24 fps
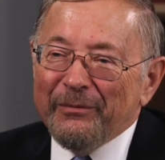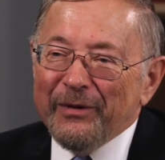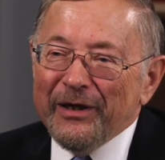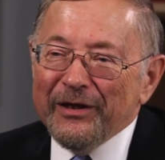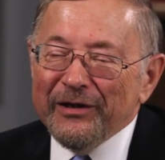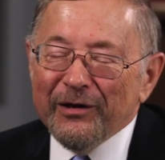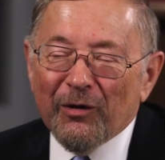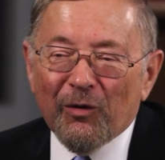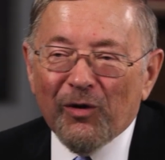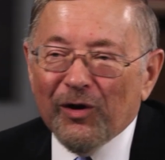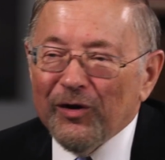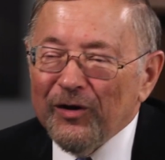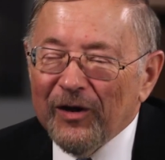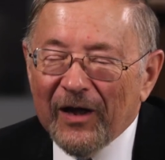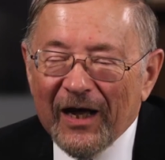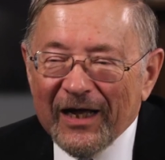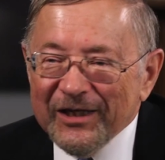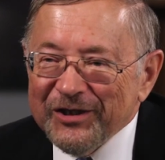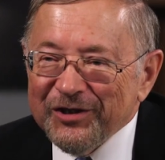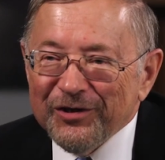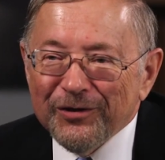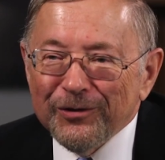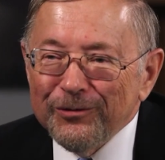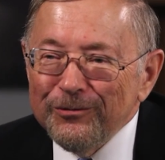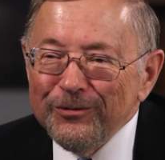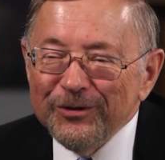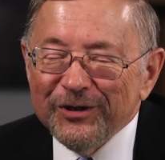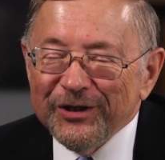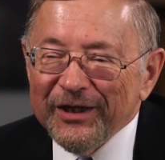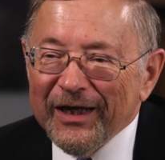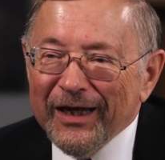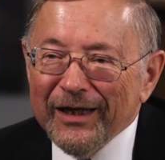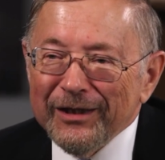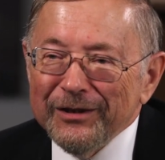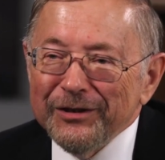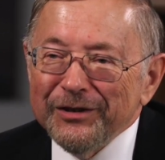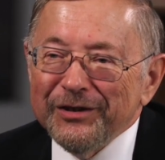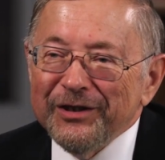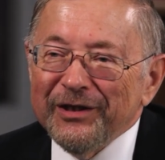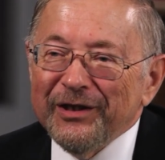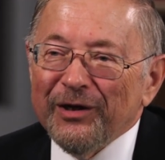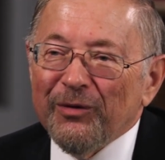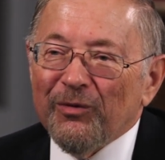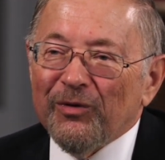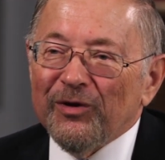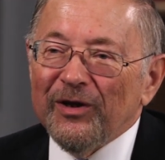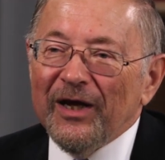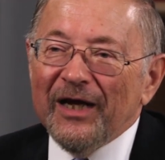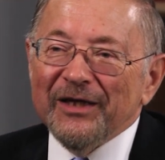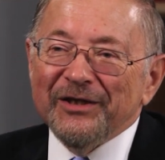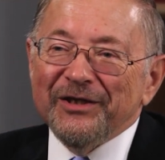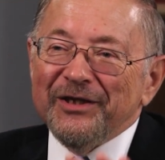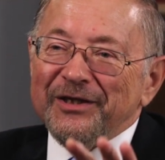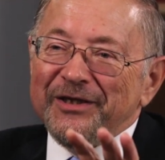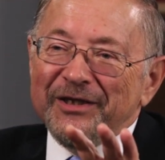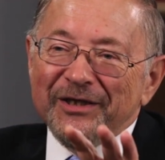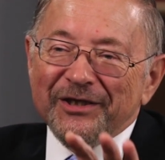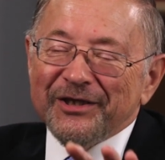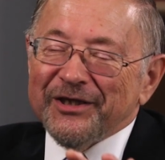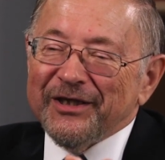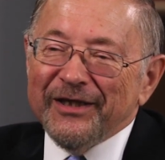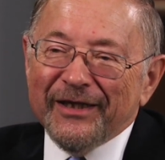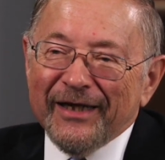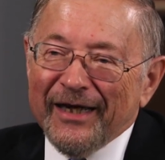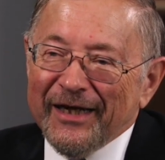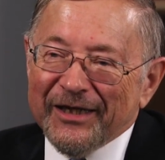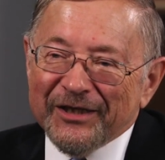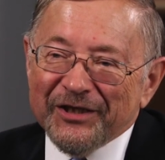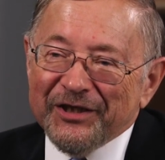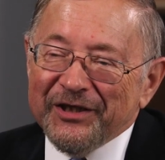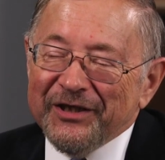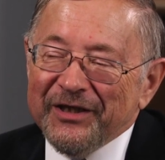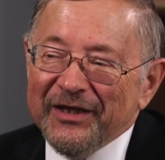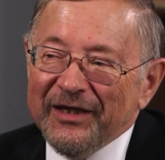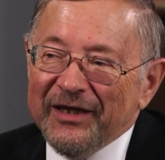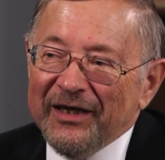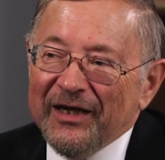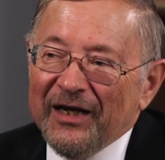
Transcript: I mean, there were lots of loose ends and there were lots of disconnects.